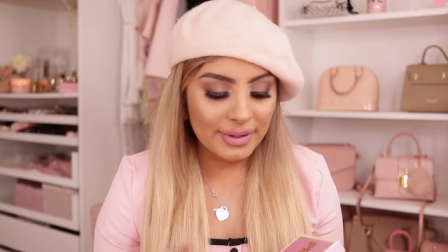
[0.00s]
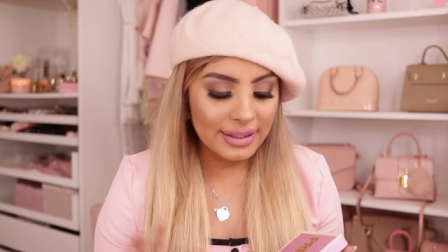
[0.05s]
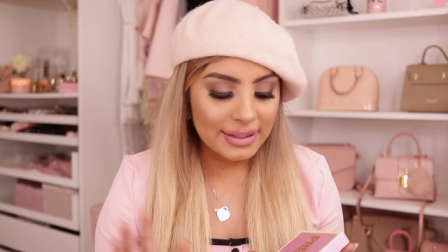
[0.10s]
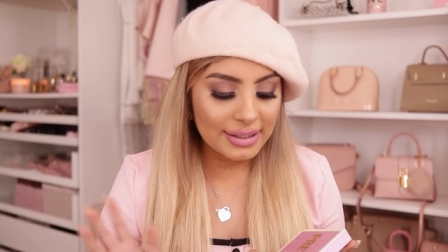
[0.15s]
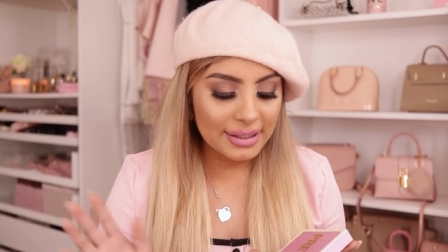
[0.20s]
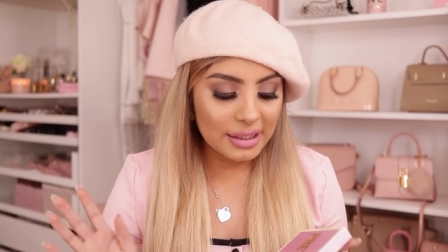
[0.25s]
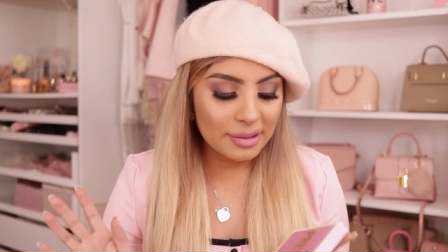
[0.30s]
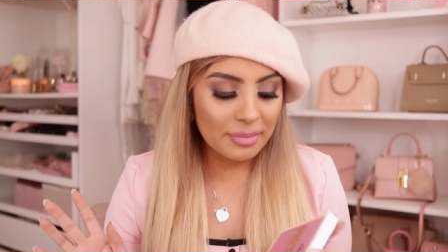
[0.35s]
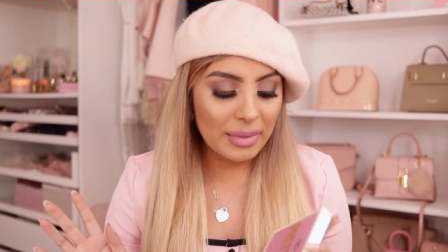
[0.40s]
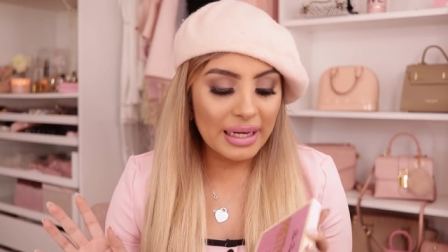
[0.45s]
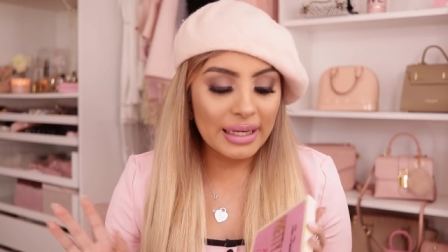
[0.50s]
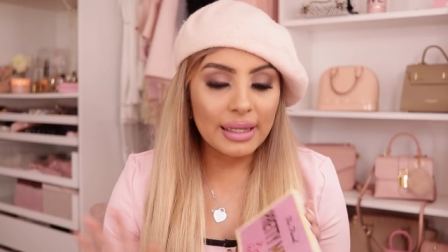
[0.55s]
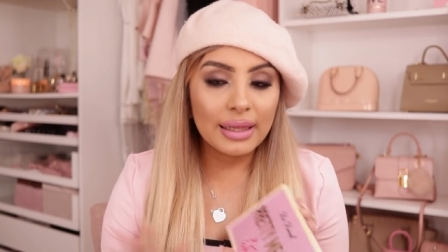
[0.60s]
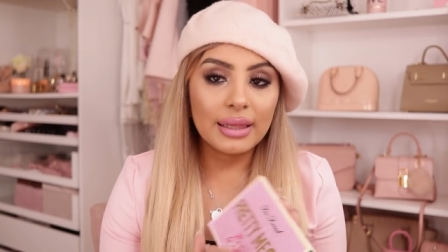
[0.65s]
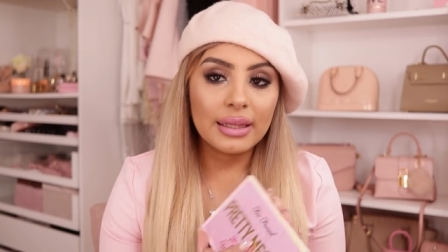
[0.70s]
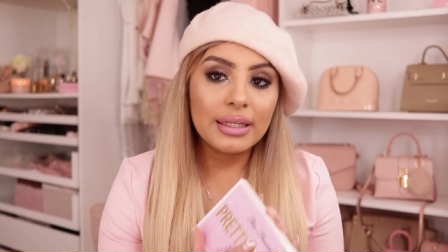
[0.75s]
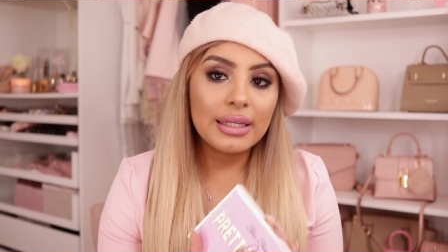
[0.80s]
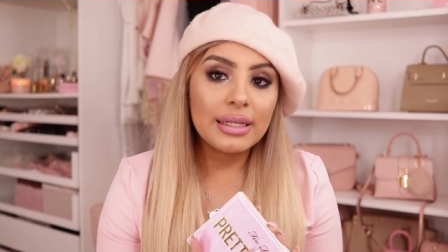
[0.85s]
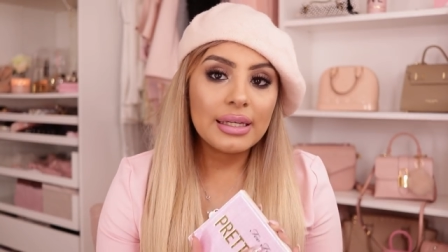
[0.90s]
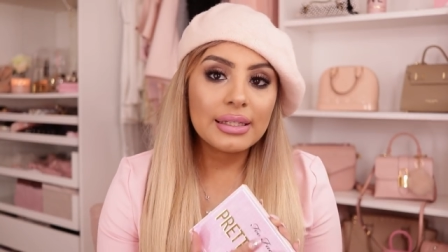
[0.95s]
this is my
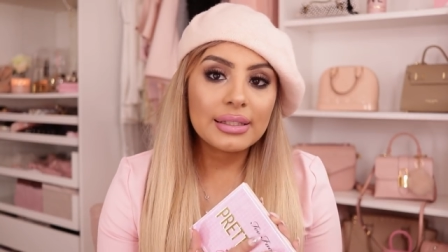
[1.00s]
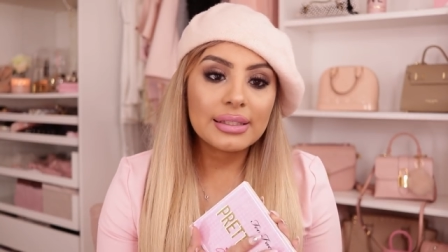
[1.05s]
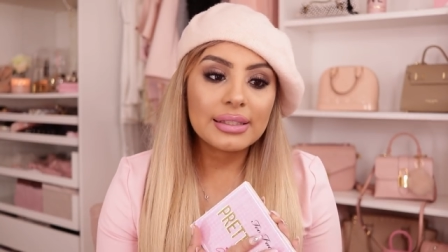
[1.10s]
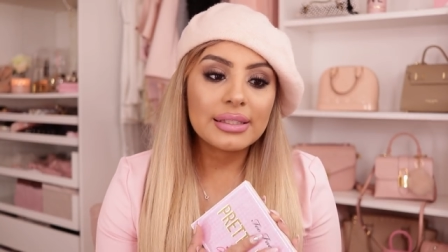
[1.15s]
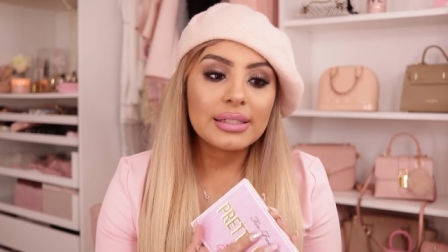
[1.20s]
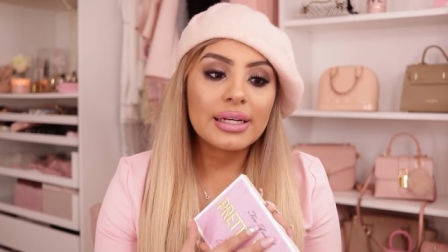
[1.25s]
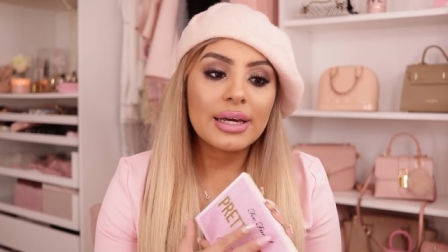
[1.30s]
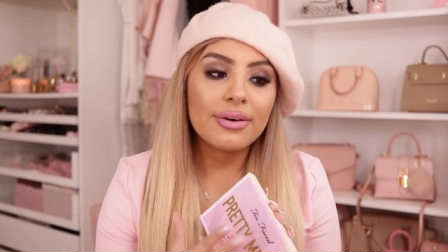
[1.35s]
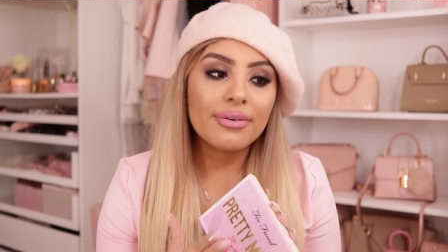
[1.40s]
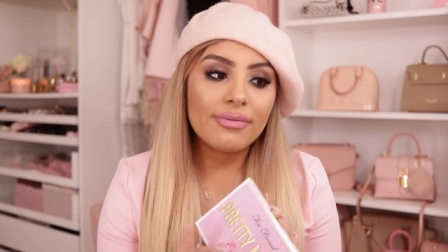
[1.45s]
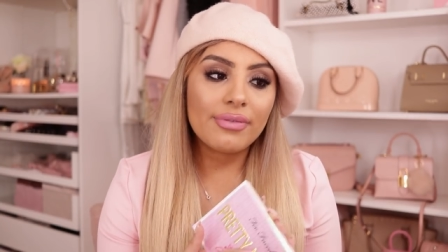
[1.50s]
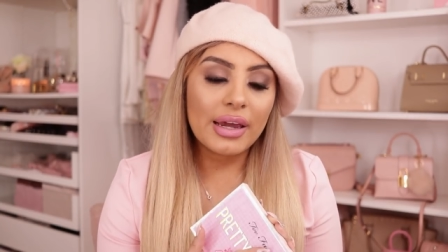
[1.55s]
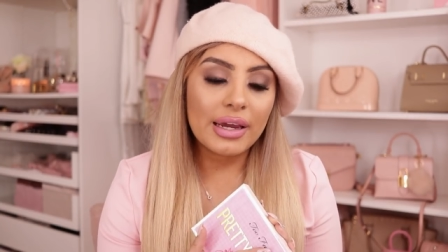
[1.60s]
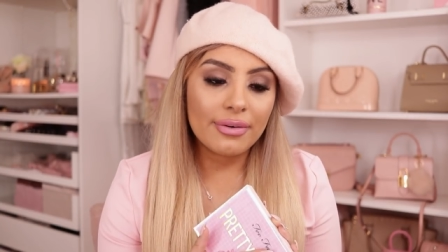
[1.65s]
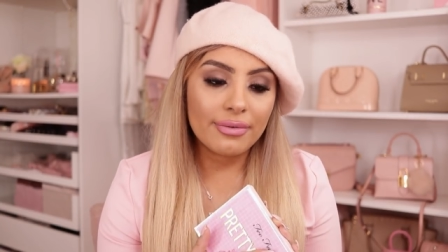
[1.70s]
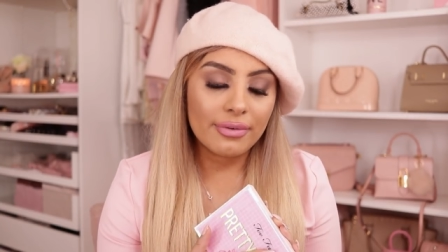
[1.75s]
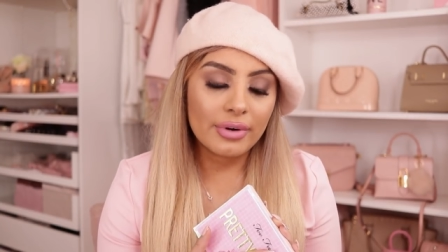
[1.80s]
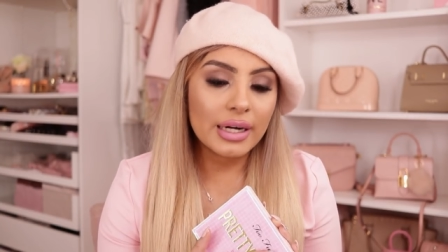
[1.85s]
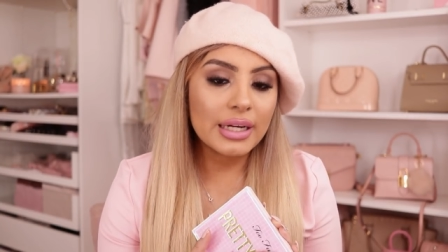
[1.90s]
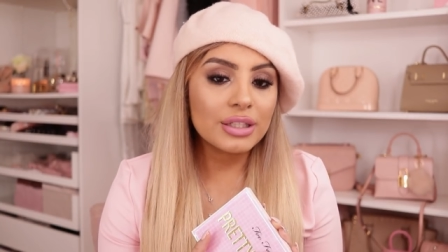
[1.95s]
least
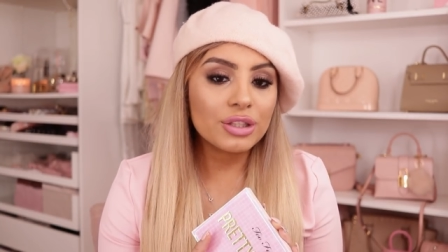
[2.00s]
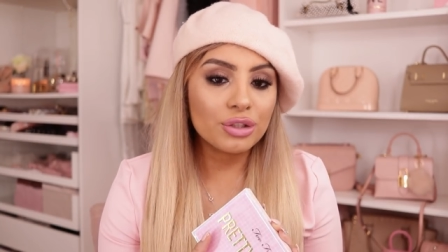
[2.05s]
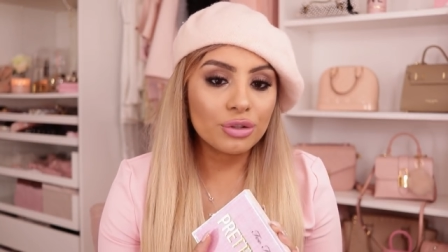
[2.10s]
favorite